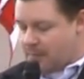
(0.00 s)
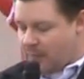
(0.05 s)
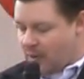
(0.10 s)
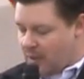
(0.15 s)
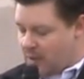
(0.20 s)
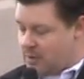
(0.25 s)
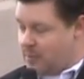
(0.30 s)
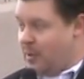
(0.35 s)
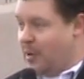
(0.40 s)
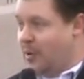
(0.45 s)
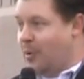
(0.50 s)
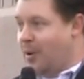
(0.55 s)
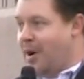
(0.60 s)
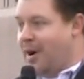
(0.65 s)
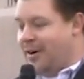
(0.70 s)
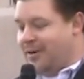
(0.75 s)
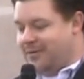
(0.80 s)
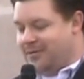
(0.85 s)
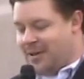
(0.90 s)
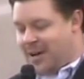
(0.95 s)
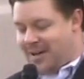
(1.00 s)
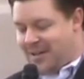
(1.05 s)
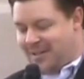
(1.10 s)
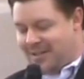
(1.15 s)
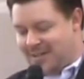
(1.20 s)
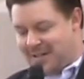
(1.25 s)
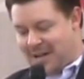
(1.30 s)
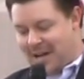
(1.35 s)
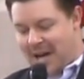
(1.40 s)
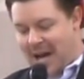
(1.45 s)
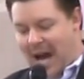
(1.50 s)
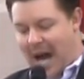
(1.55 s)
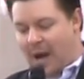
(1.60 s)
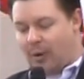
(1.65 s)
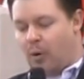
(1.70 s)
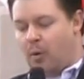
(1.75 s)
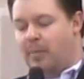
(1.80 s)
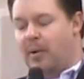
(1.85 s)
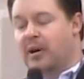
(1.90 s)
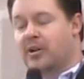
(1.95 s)
it's been a while, I
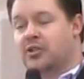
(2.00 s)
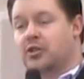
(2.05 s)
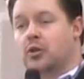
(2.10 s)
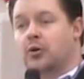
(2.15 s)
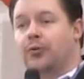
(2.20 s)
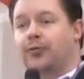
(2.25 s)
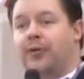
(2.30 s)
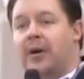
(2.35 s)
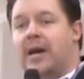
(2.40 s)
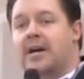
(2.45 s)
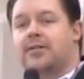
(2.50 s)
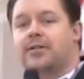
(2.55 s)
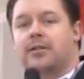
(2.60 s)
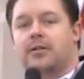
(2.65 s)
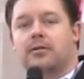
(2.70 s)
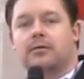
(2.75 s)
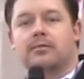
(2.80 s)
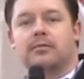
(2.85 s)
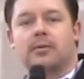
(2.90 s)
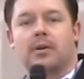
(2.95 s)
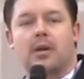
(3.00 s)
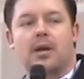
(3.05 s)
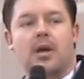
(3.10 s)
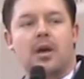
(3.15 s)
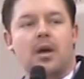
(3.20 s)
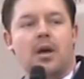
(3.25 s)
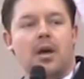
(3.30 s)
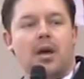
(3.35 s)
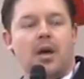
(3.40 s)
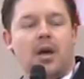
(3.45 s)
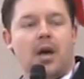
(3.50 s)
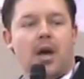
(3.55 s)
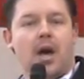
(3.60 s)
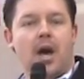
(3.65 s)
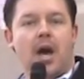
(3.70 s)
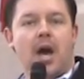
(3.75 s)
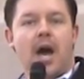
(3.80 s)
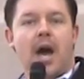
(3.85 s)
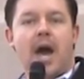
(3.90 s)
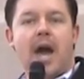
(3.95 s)
will bear true faith
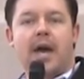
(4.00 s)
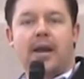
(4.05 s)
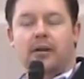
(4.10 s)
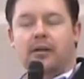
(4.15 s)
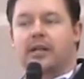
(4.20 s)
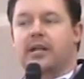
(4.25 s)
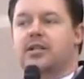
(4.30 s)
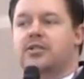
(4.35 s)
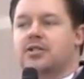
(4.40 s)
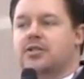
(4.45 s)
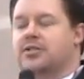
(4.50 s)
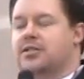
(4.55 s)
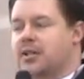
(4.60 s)
and allegiance